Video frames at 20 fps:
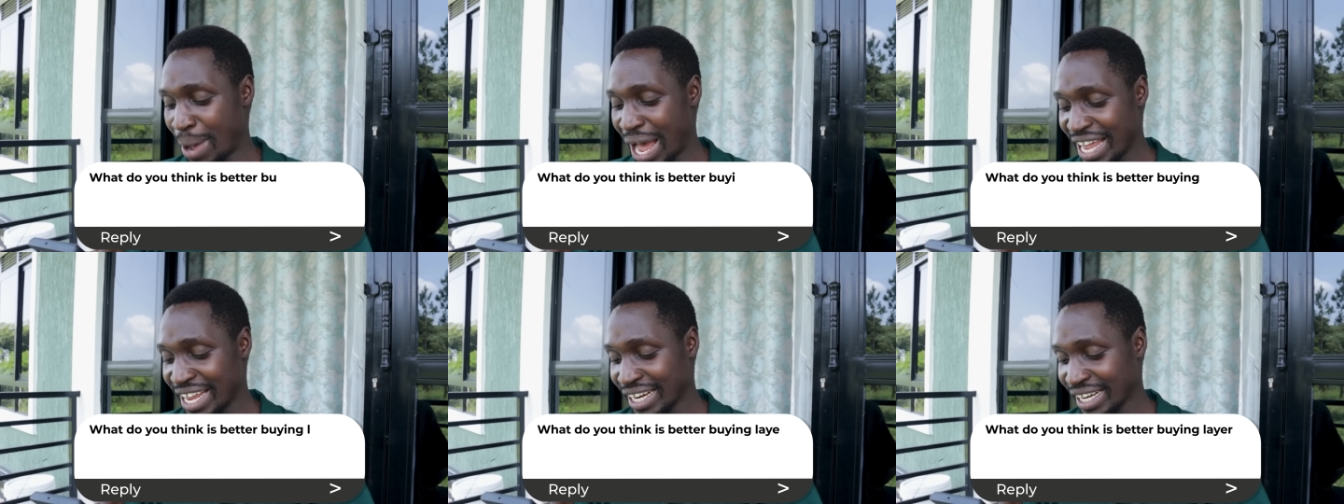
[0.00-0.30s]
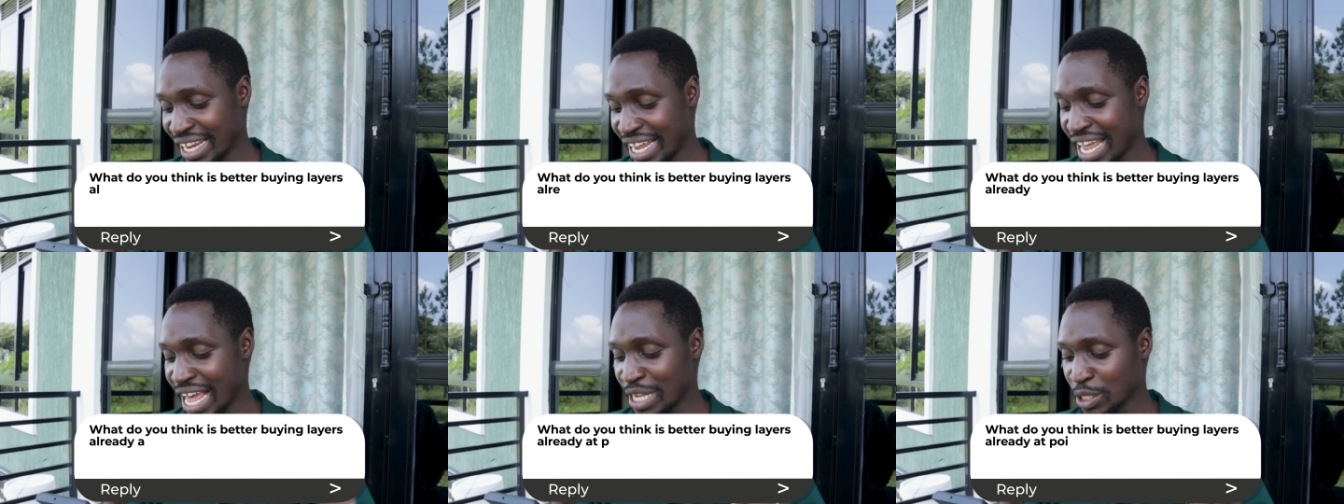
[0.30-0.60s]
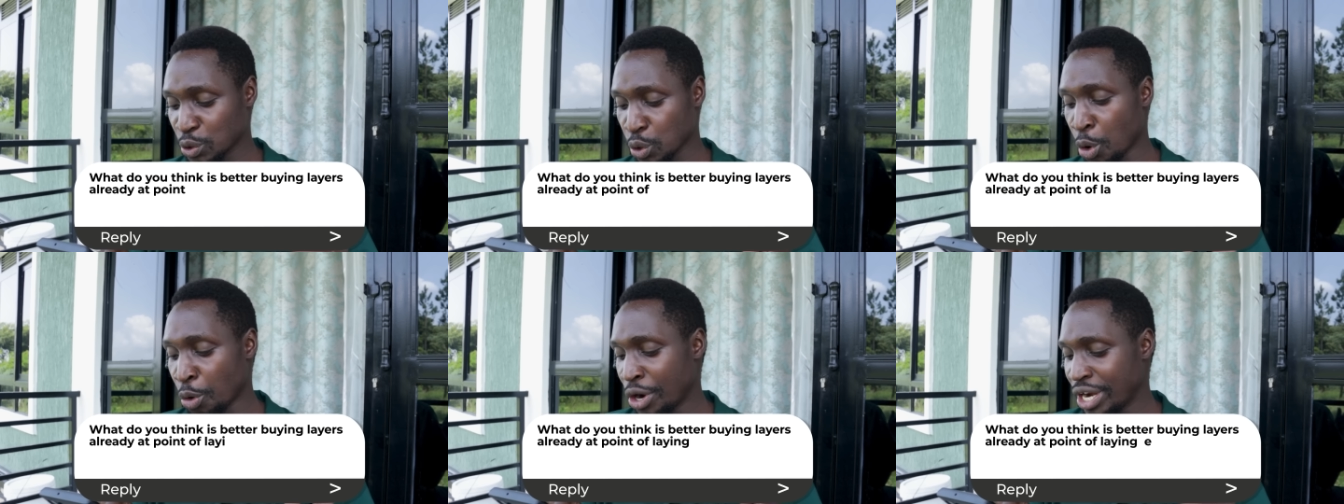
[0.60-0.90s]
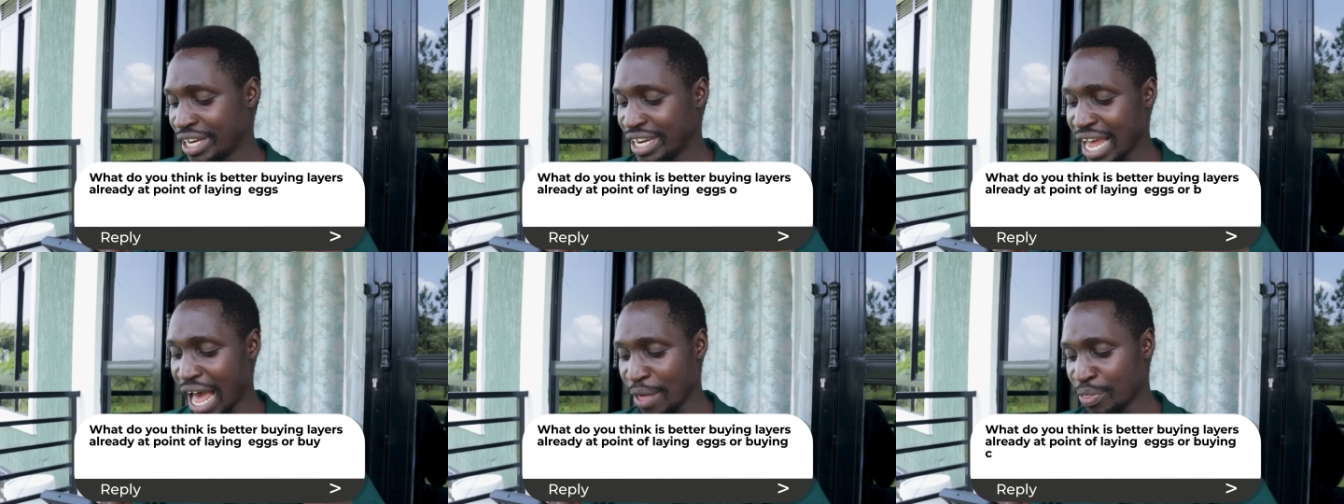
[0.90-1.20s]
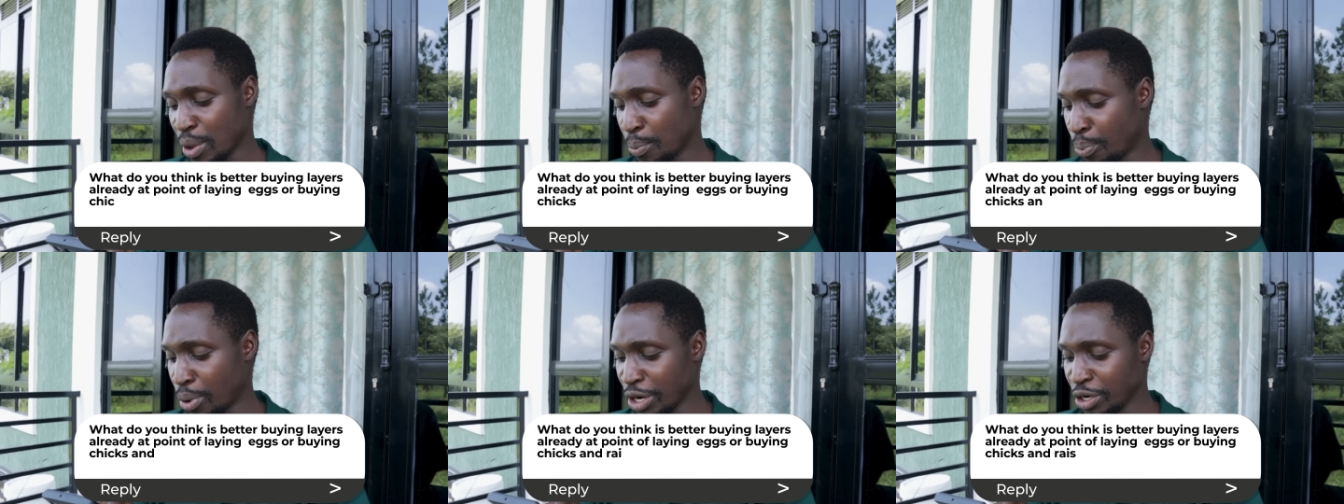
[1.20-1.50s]
Buying layers already
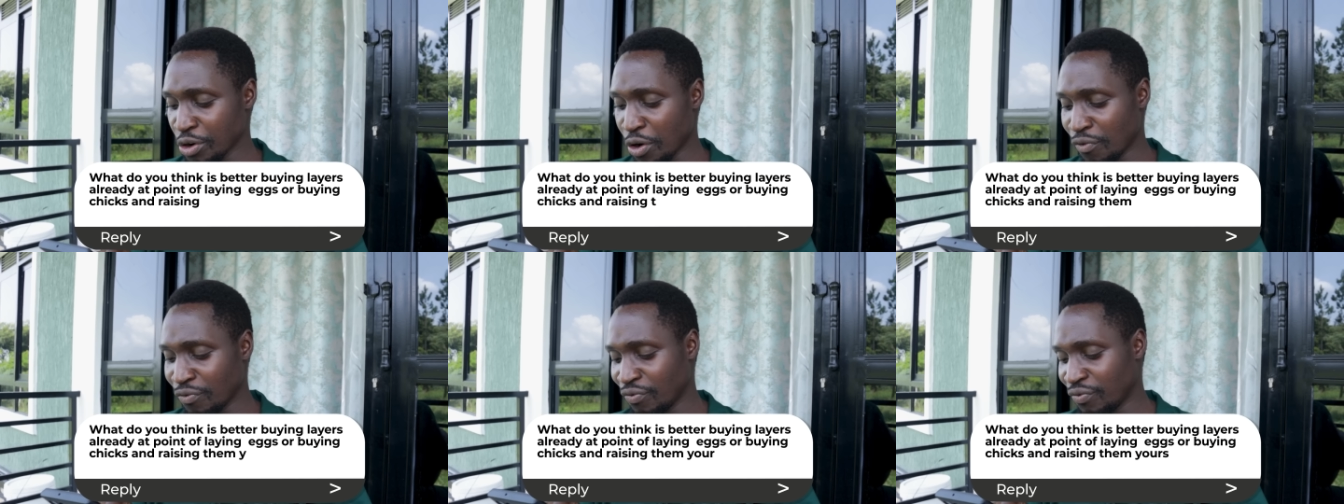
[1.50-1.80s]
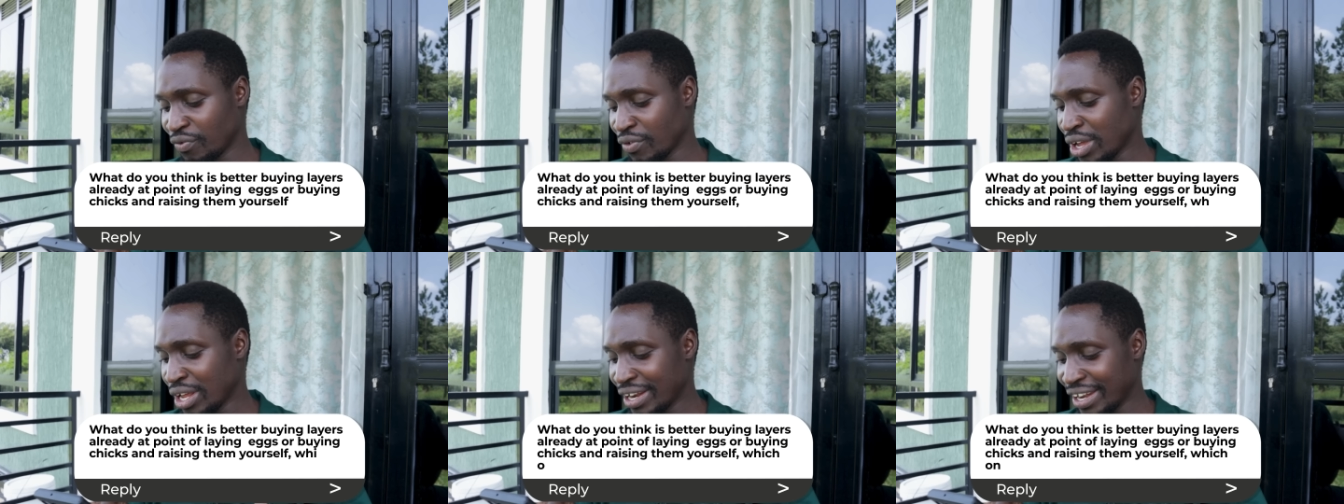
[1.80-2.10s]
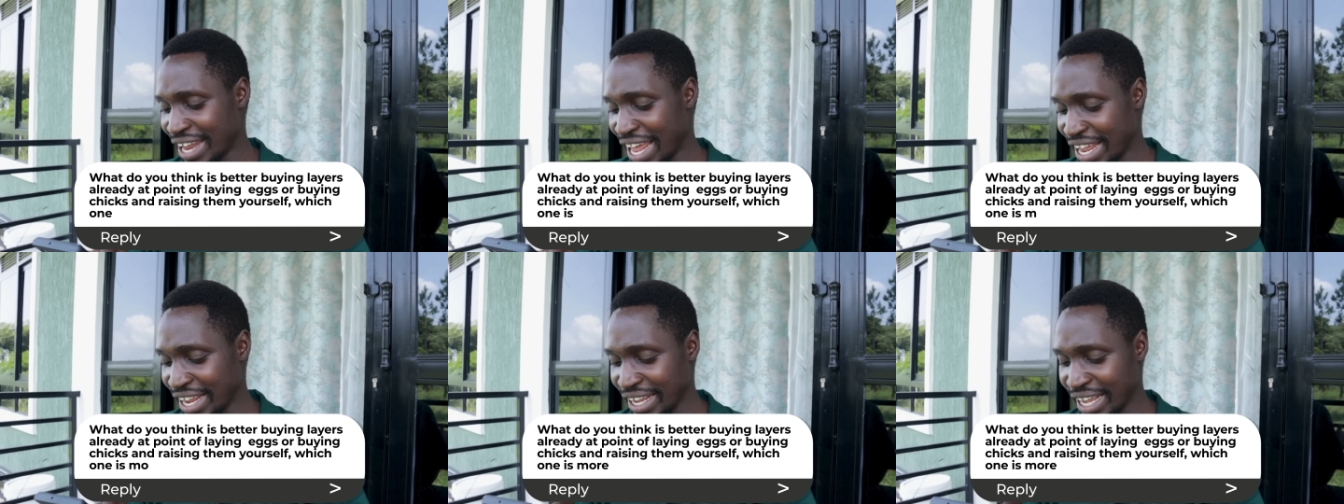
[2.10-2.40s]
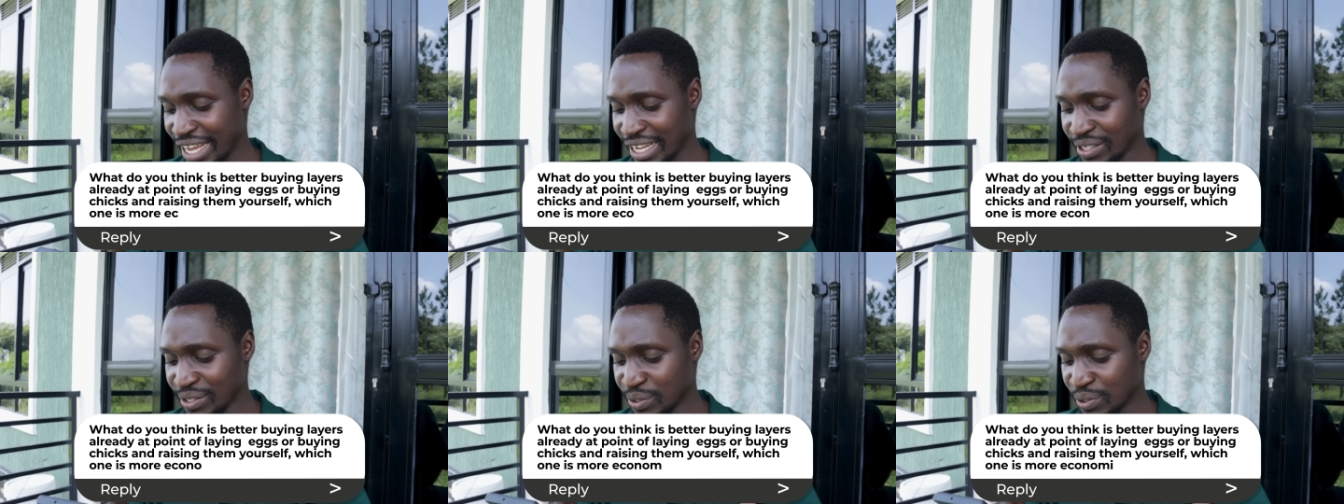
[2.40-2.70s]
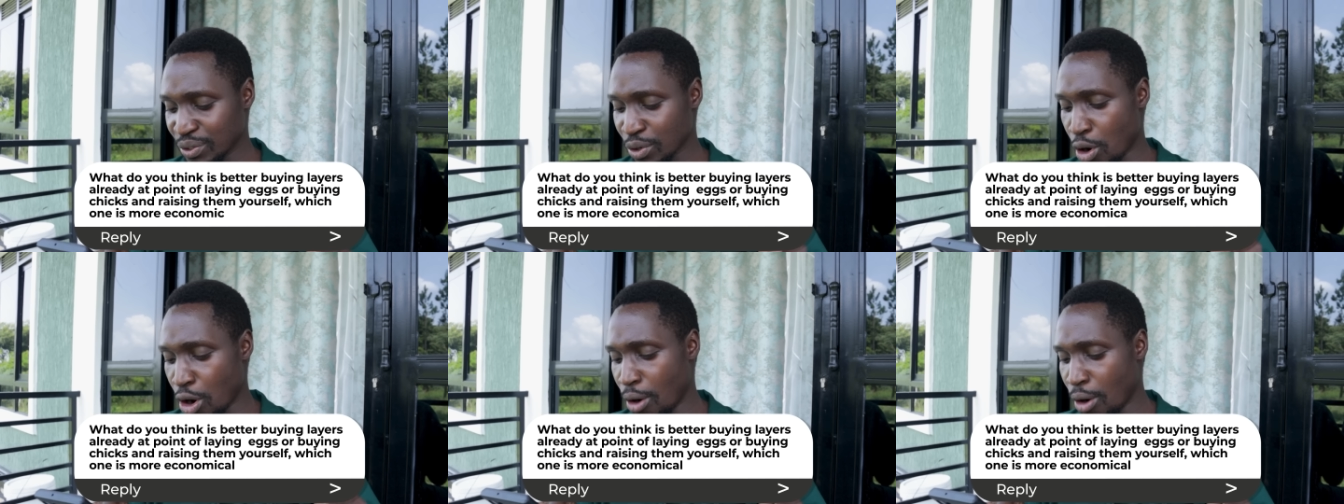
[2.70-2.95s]
at the point of laying ends,